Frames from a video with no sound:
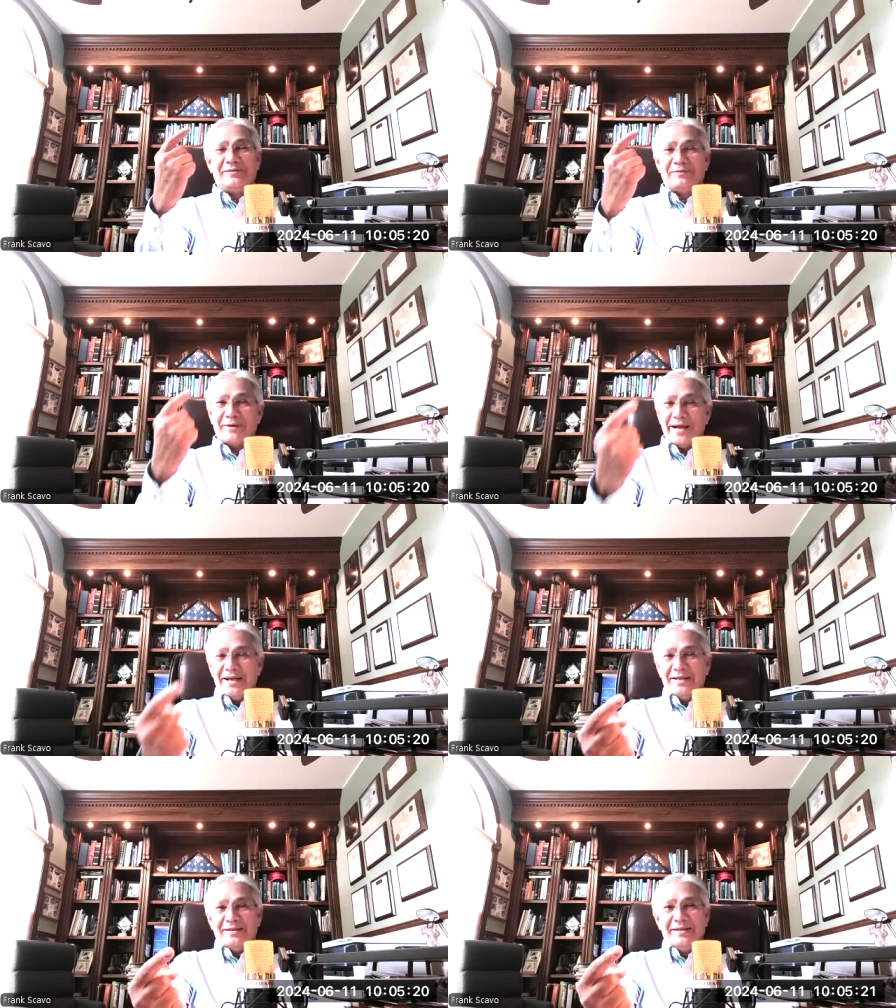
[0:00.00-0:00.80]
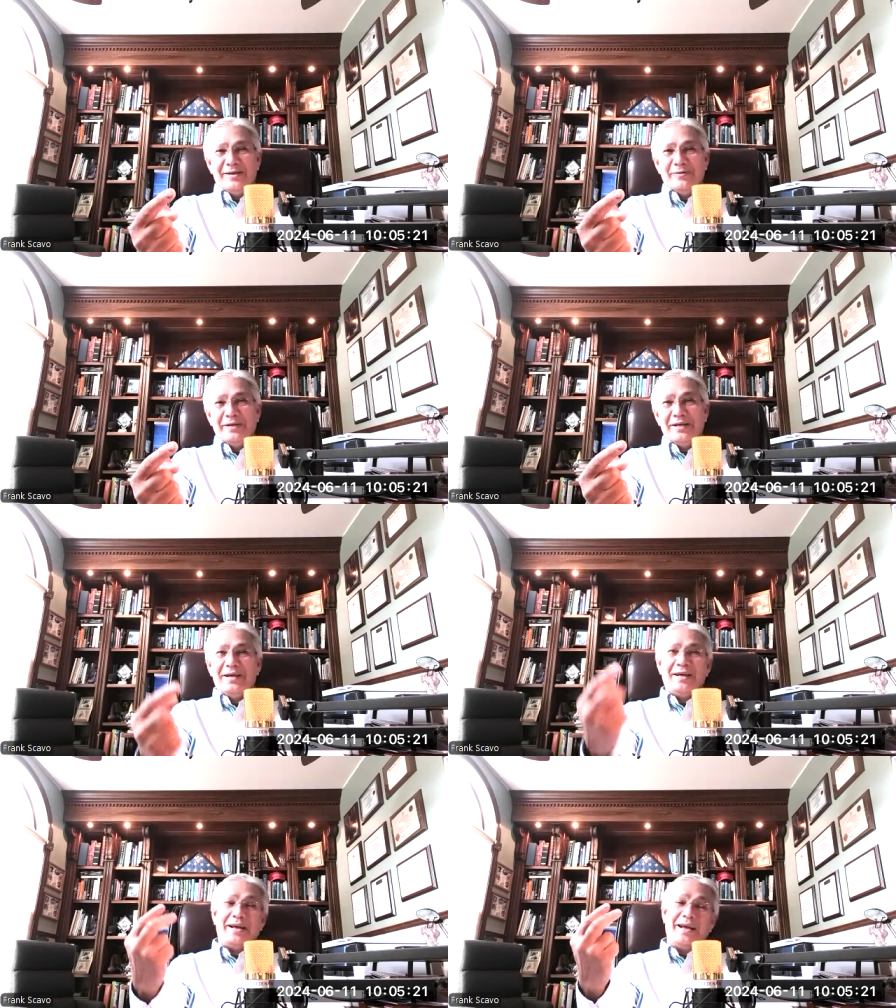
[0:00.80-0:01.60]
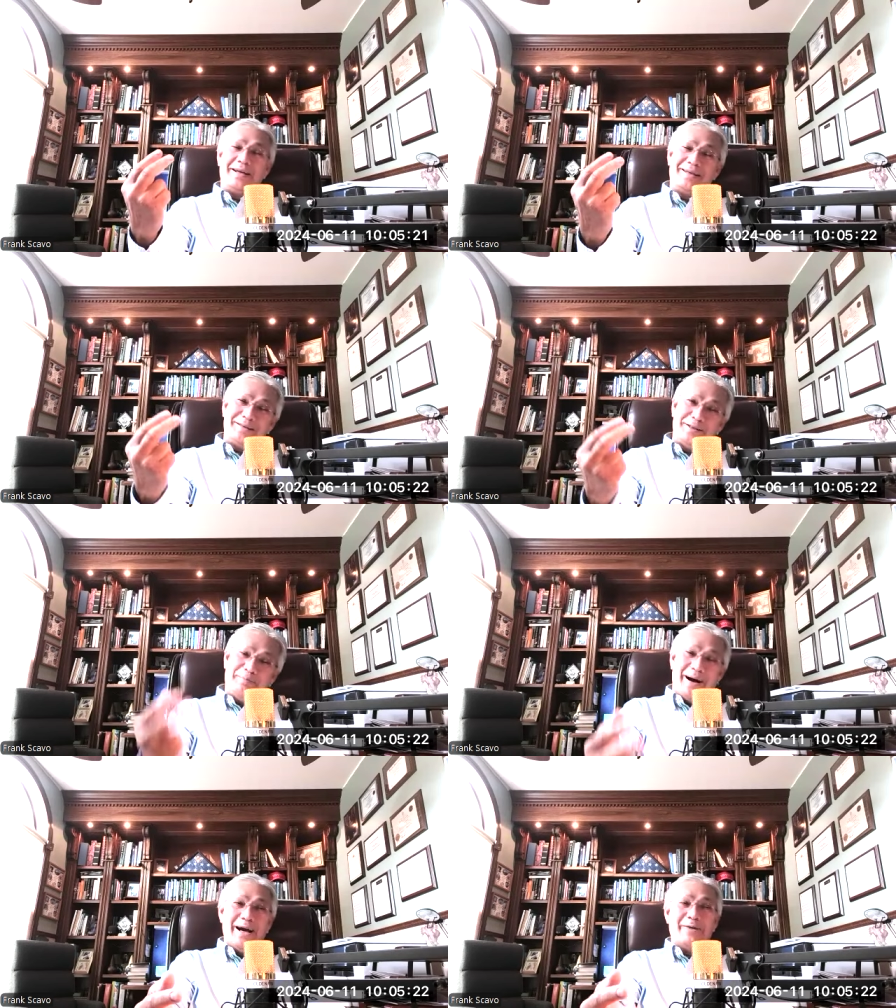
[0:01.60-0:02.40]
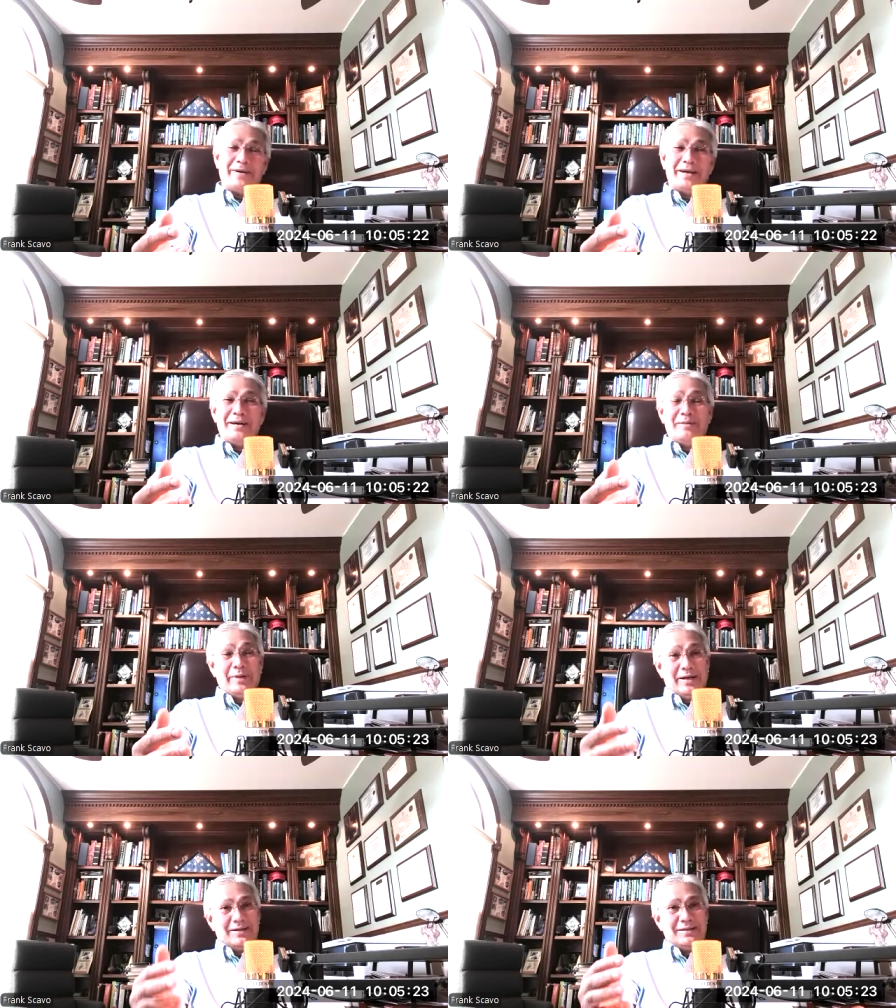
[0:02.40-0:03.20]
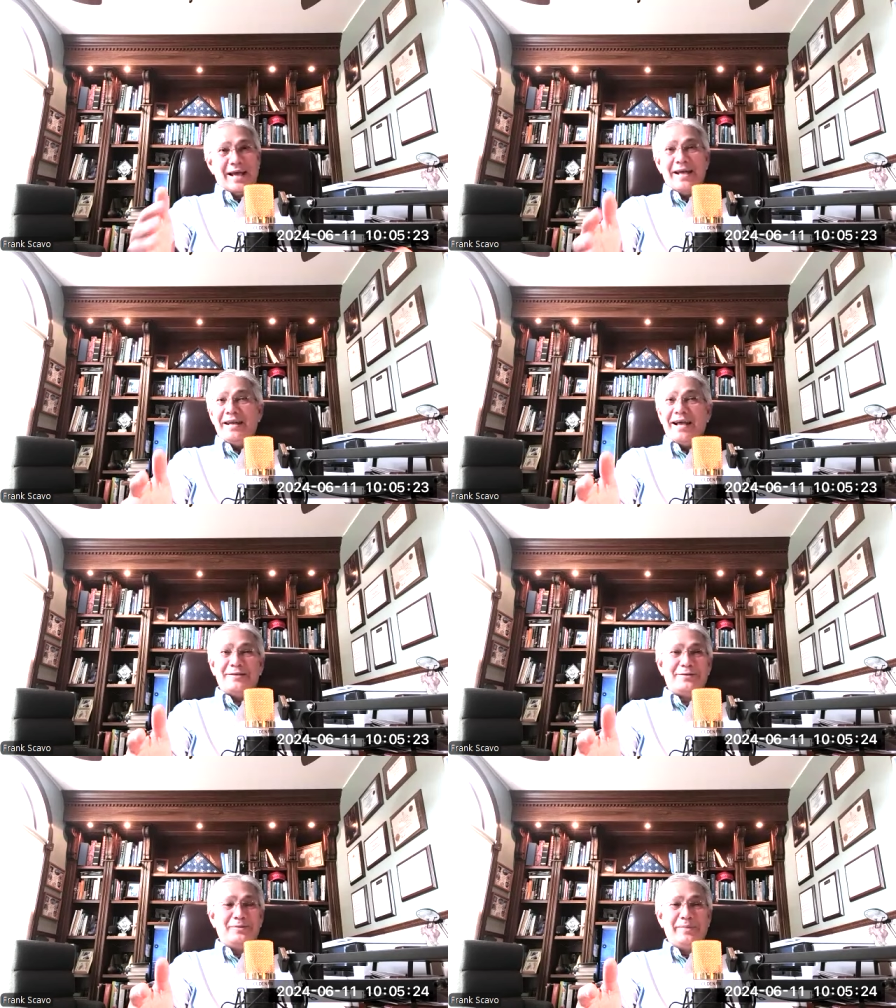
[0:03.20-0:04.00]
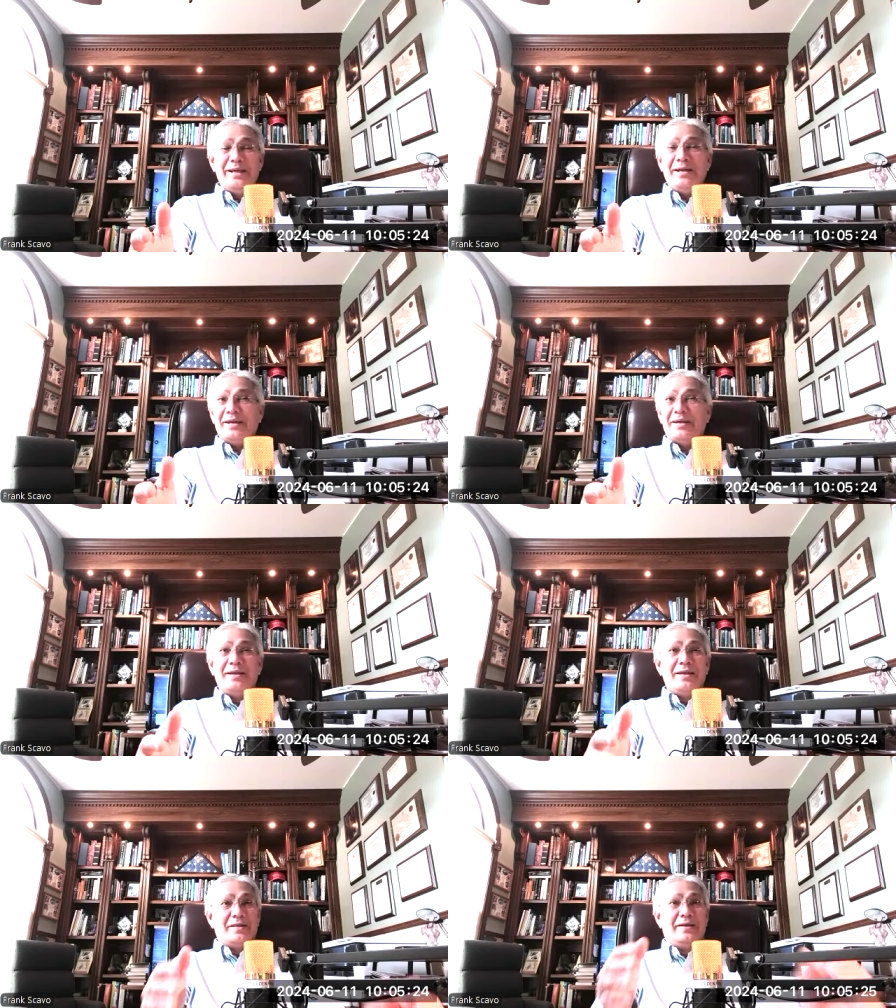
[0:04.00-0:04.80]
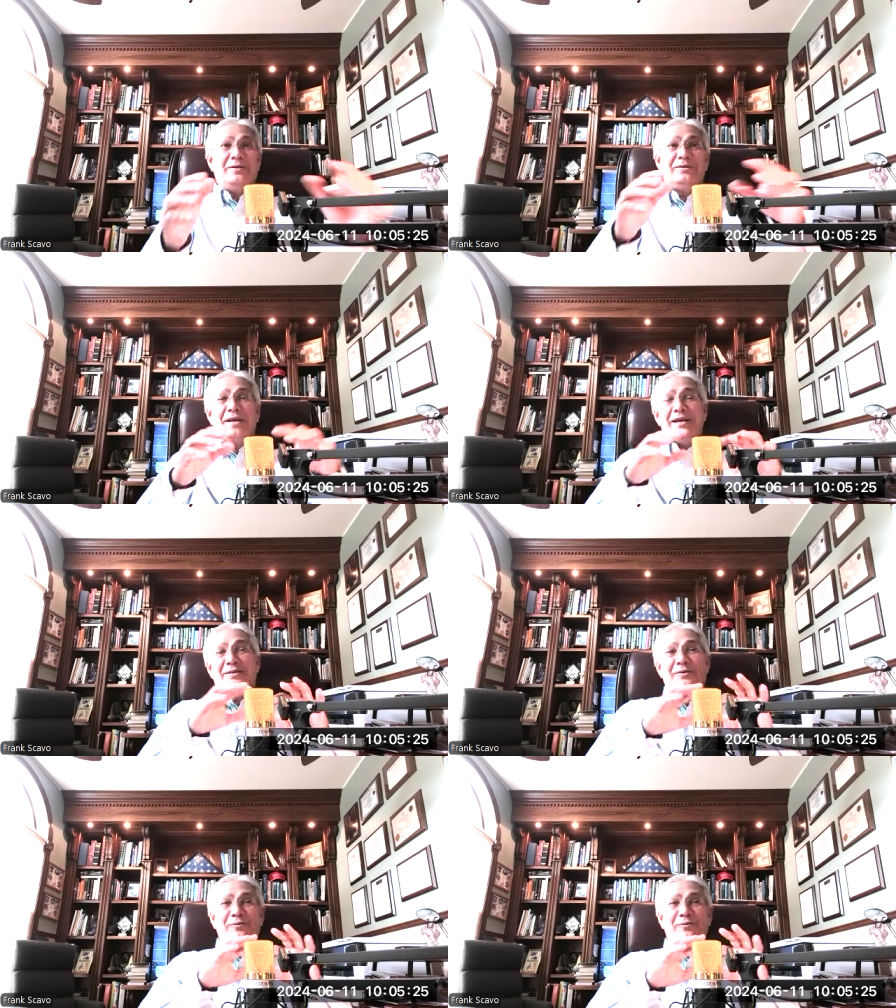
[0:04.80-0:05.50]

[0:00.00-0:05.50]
of racketeering and conspiring because that national media they'll take